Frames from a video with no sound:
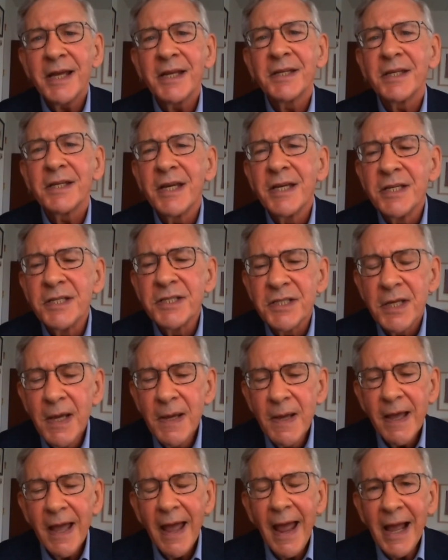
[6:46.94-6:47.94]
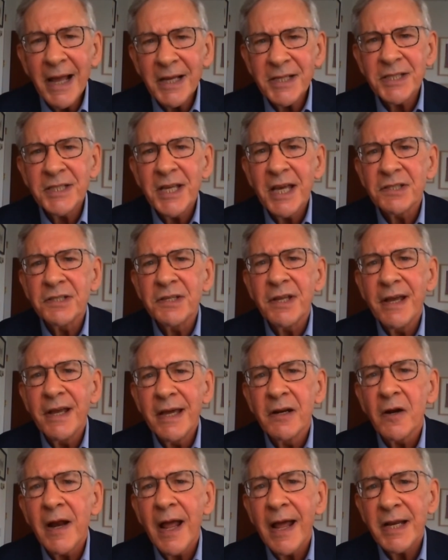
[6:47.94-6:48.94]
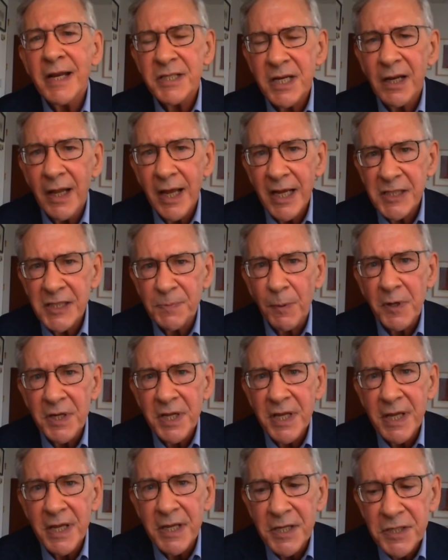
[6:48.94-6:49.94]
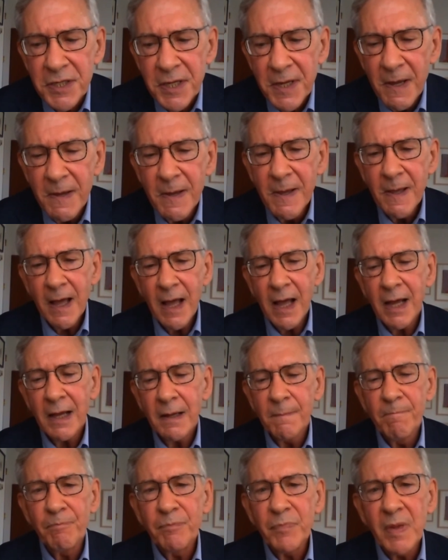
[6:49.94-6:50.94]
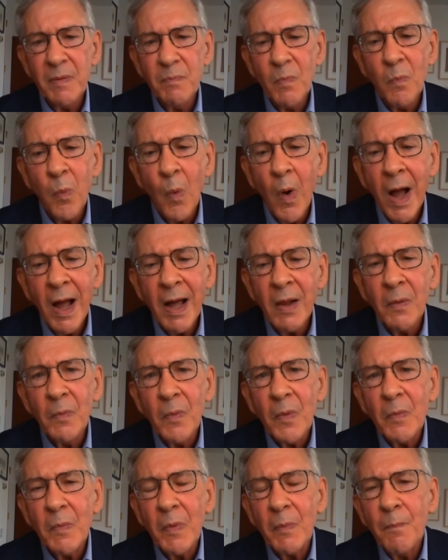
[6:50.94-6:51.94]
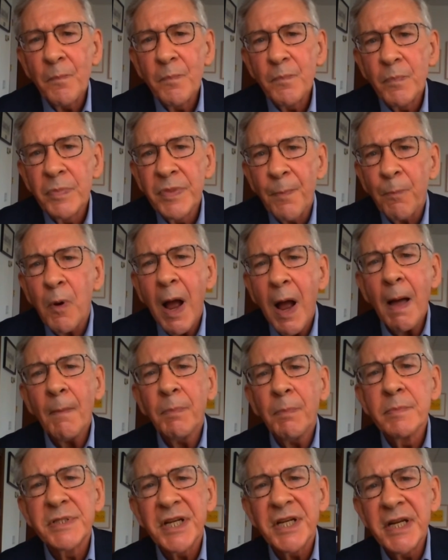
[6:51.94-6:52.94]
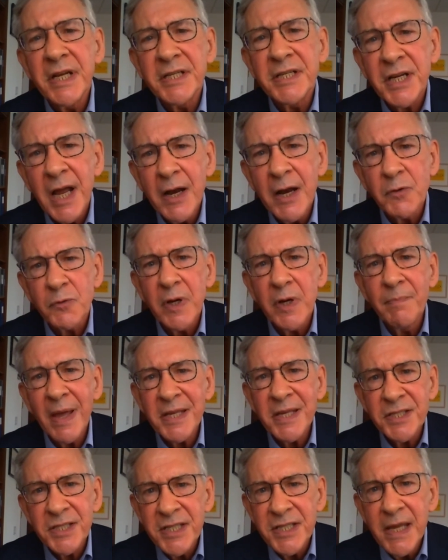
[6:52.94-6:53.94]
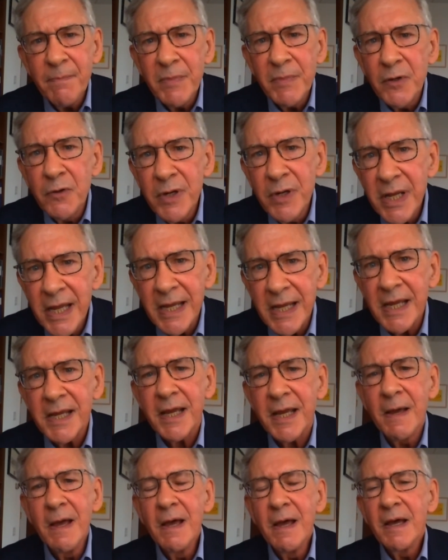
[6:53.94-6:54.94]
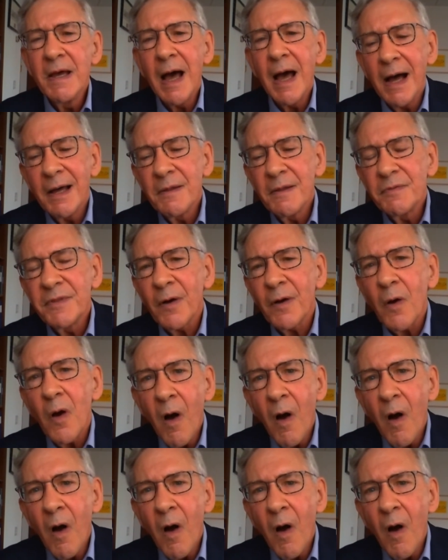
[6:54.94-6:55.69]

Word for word: is access to international expertise. Um, while the problems in each country may seem unique, uh, they're